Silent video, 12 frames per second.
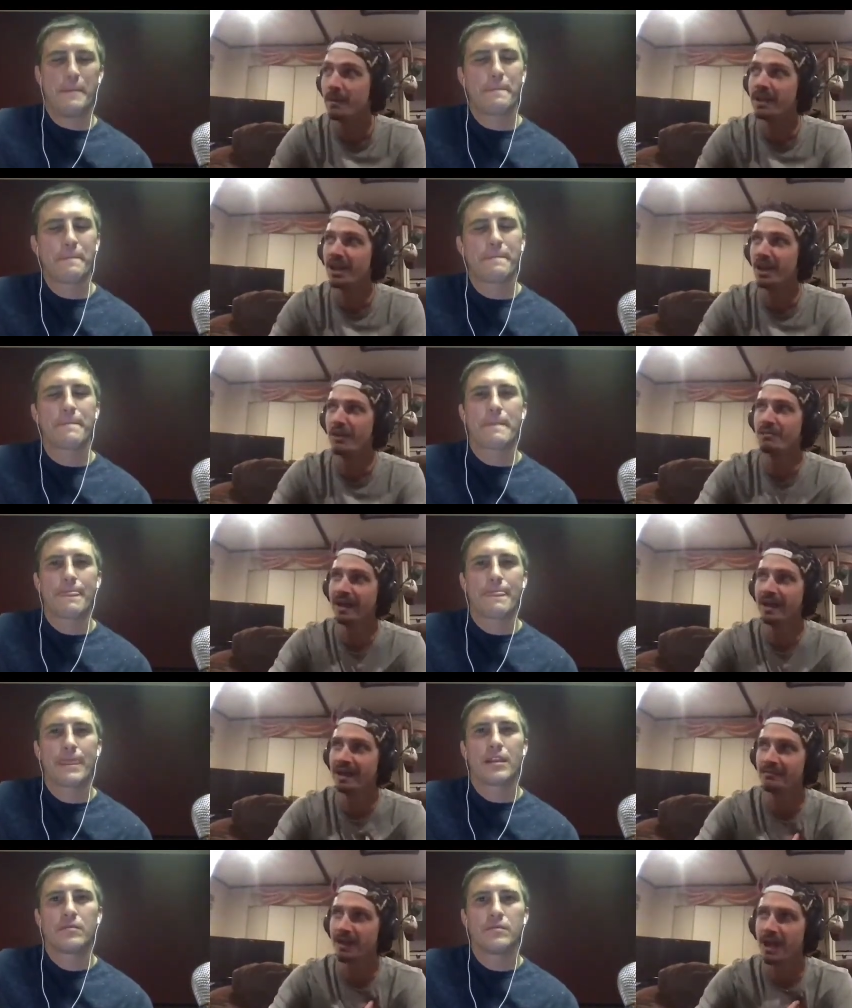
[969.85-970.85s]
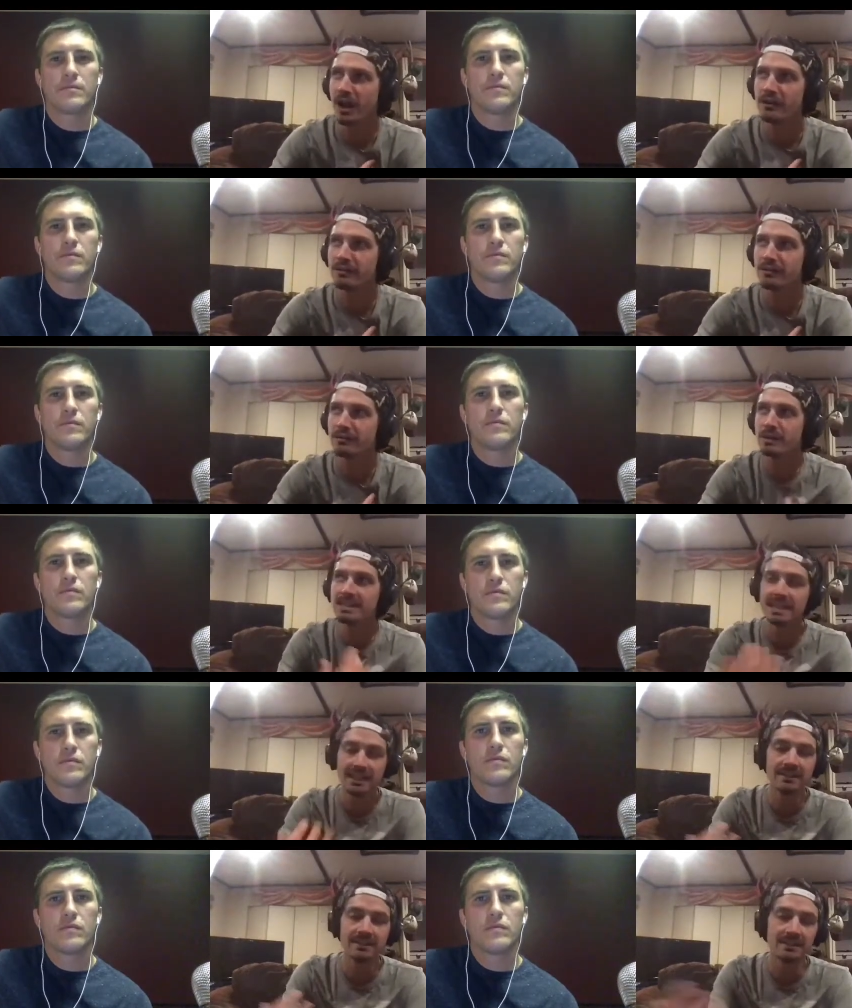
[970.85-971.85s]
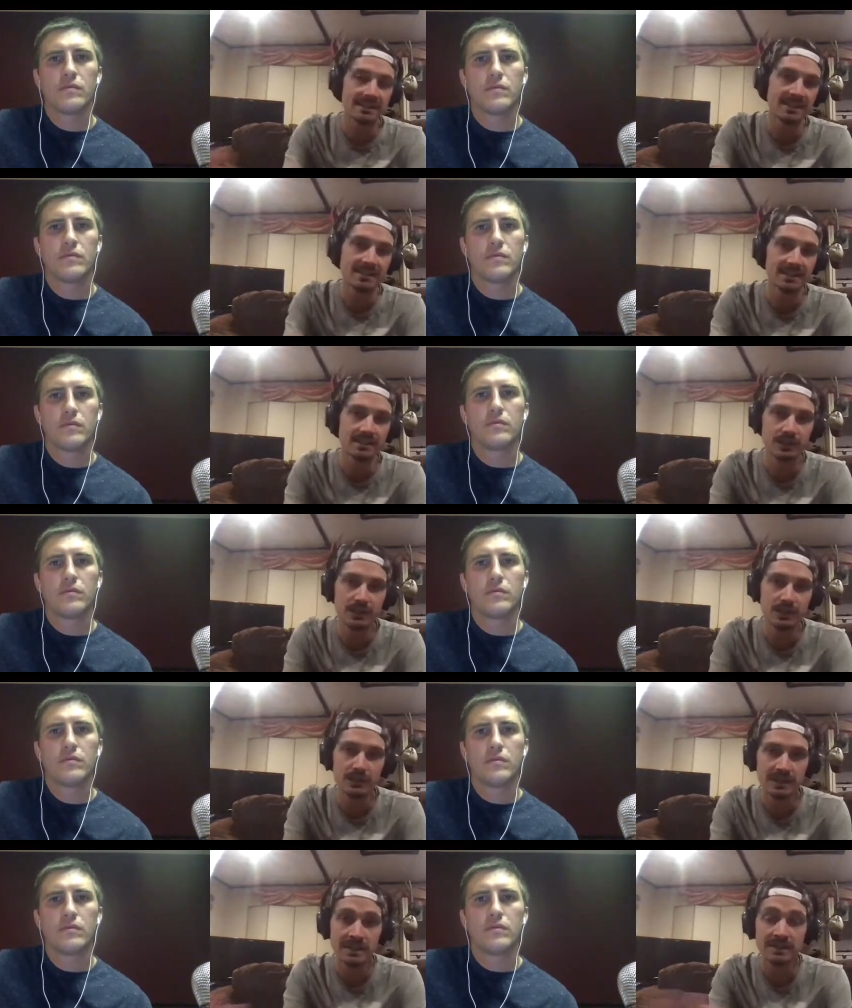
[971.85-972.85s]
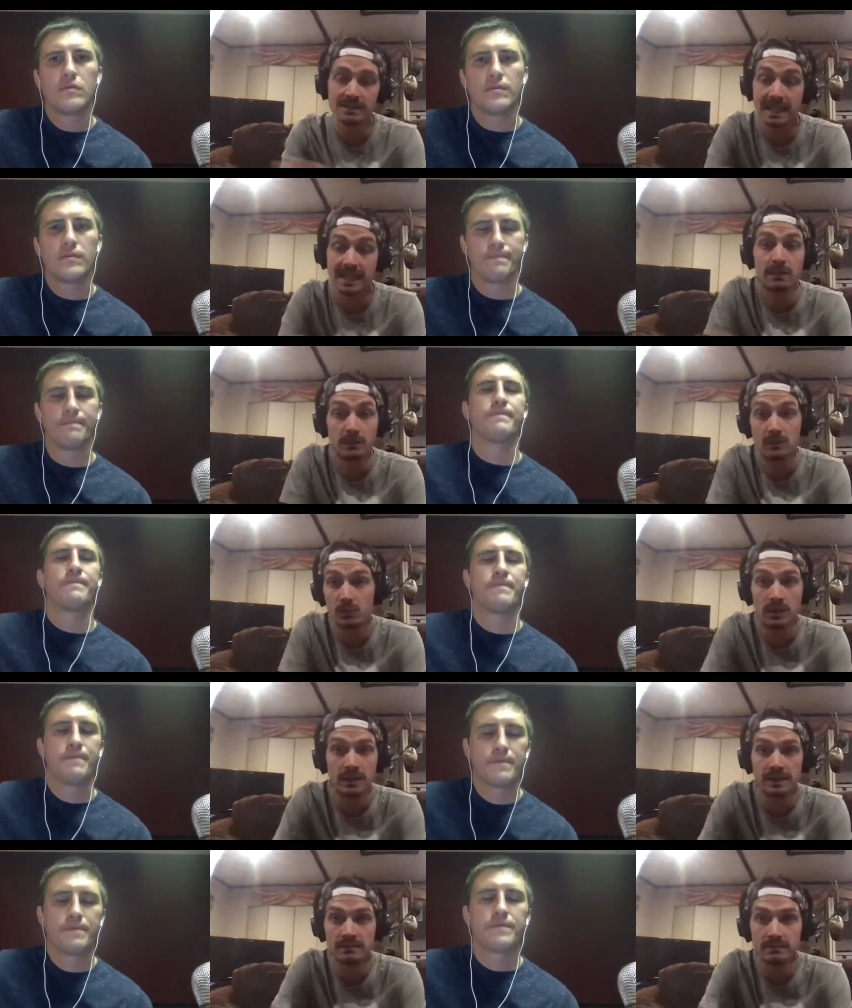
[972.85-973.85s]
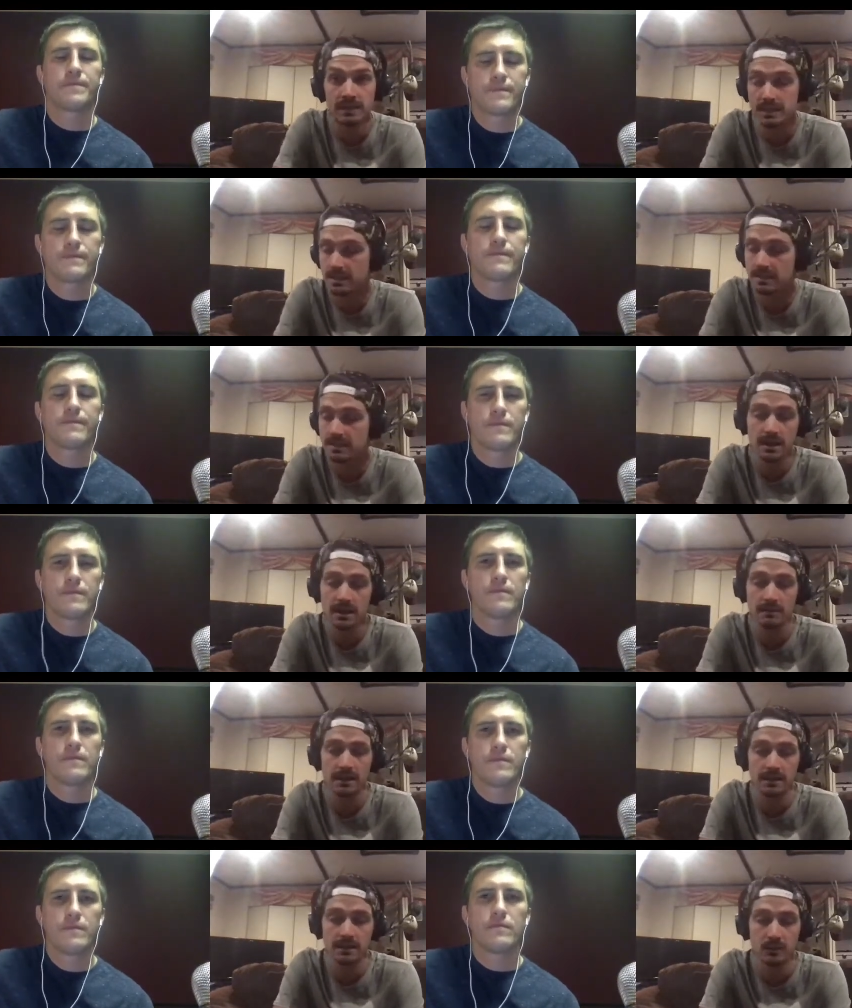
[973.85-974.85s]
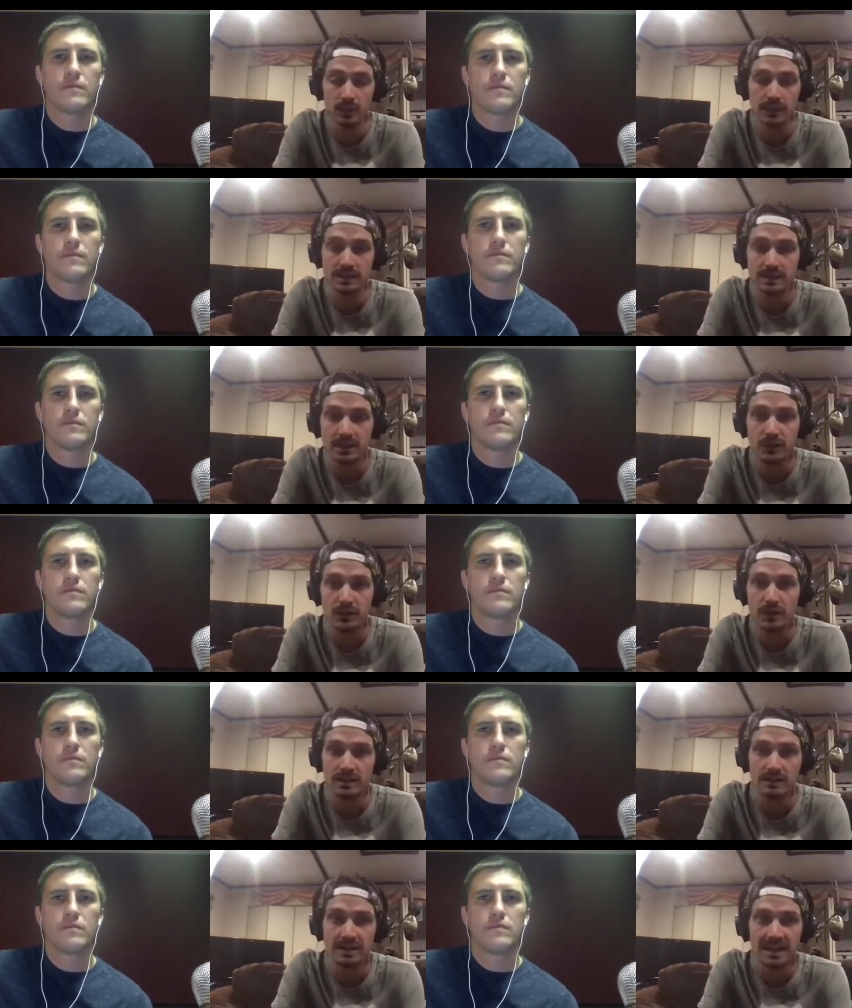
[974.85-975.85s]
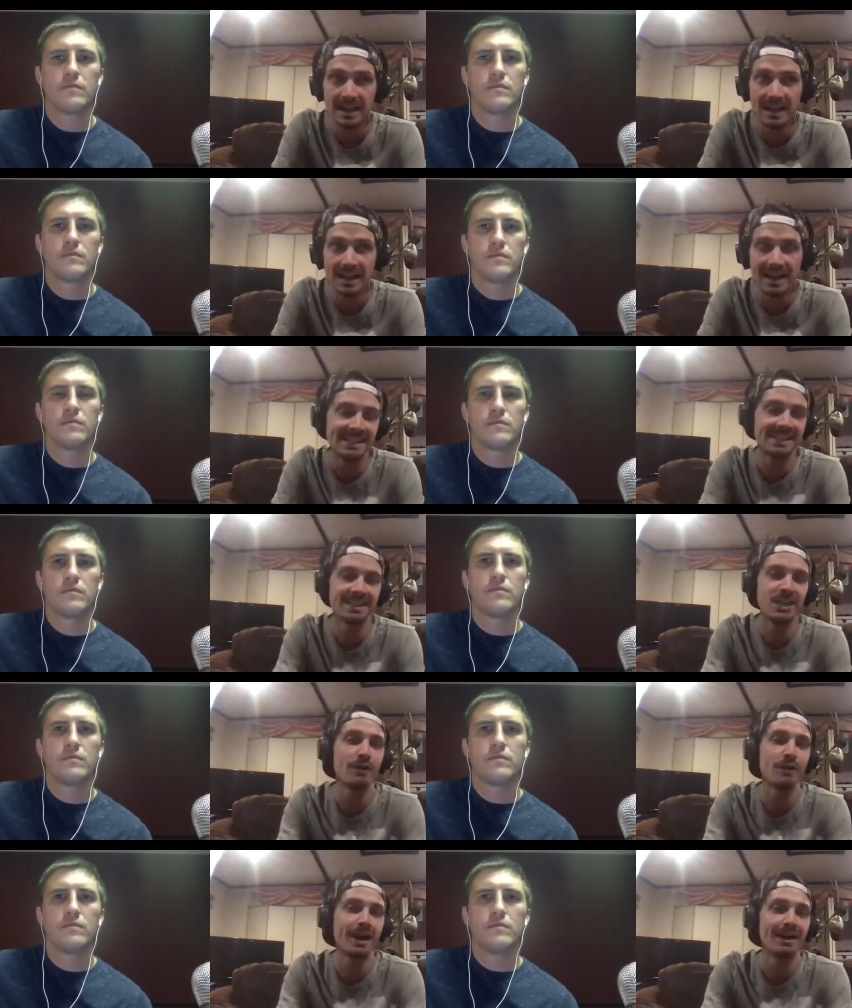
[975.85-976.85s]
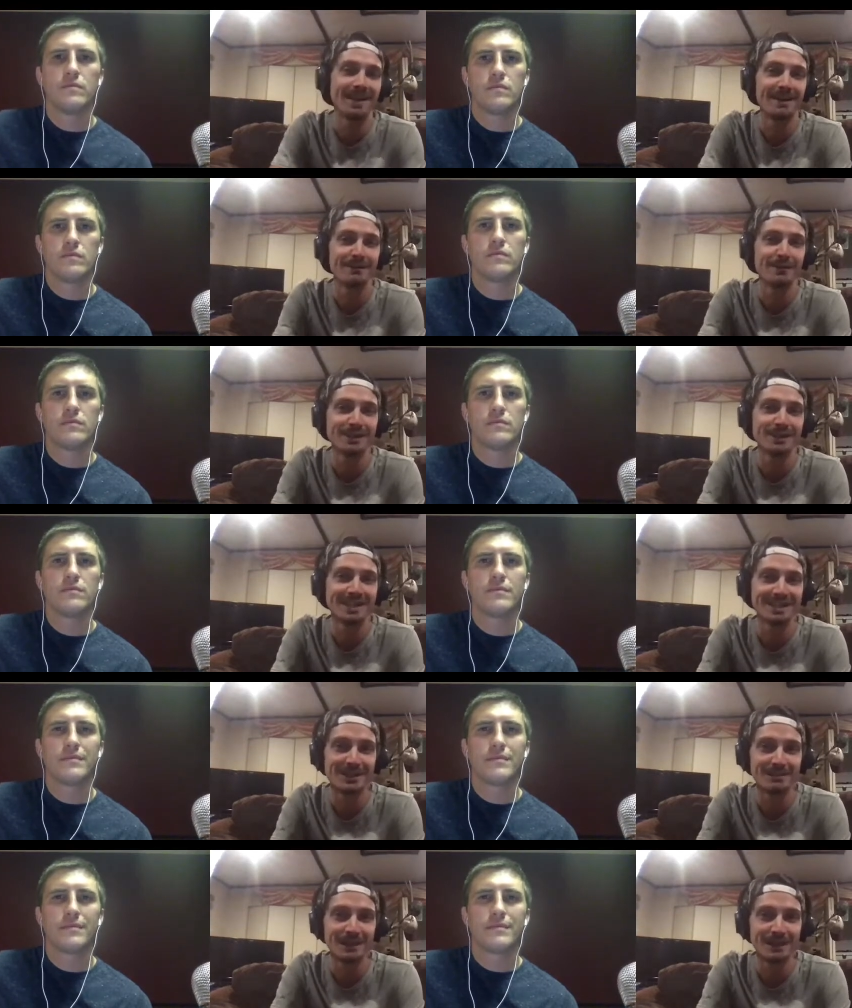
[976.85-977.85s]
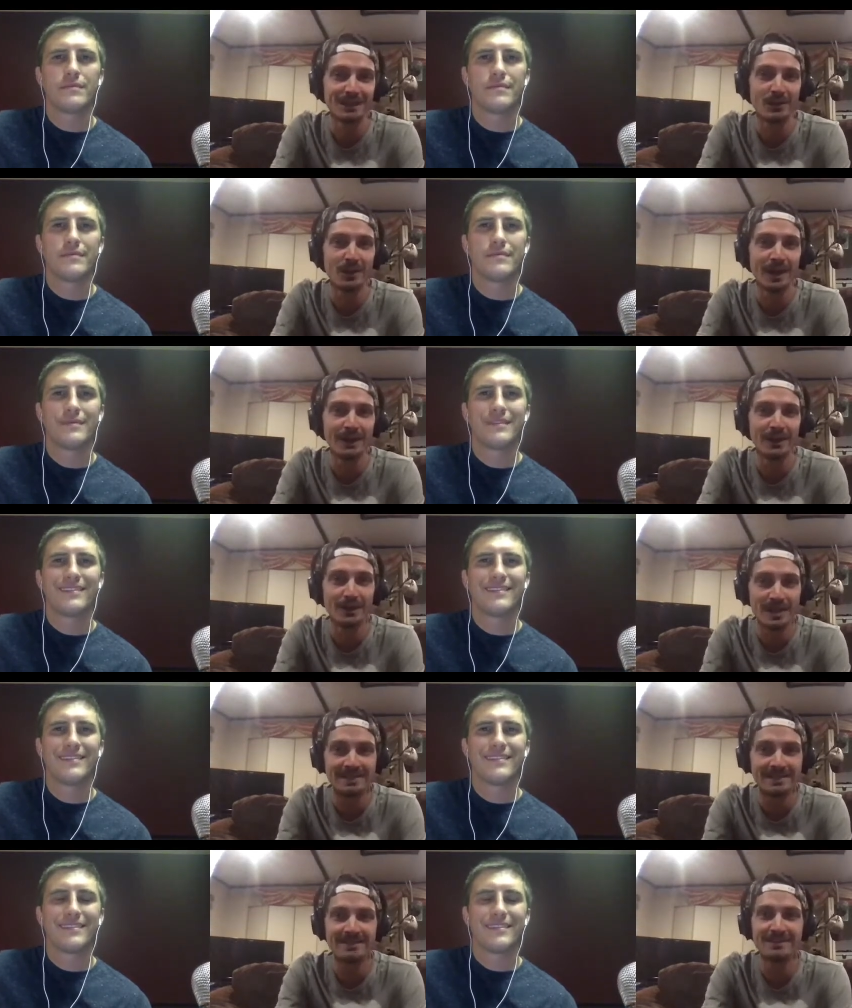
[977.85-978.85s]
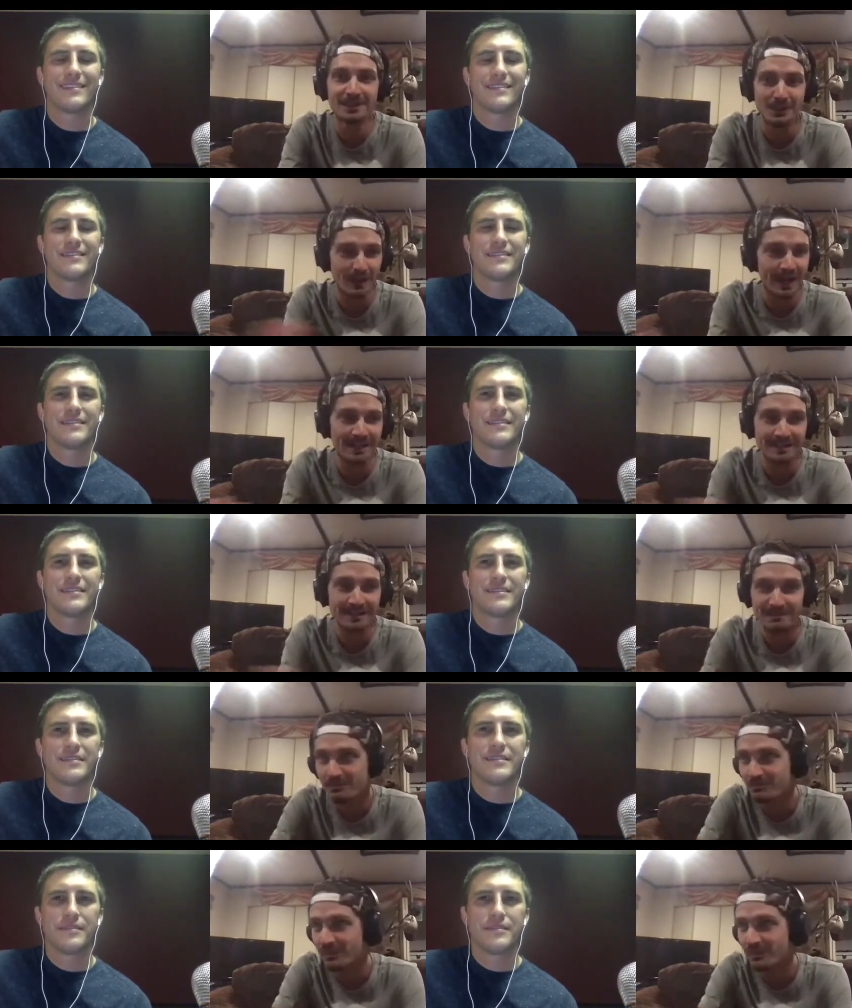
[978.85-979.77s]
Speaker 1: but I know that like my heart is particularly sensitive to those things and mm. and willing to talk about them, willing to go there. And I didn't know that at first. That took me a little while in the writing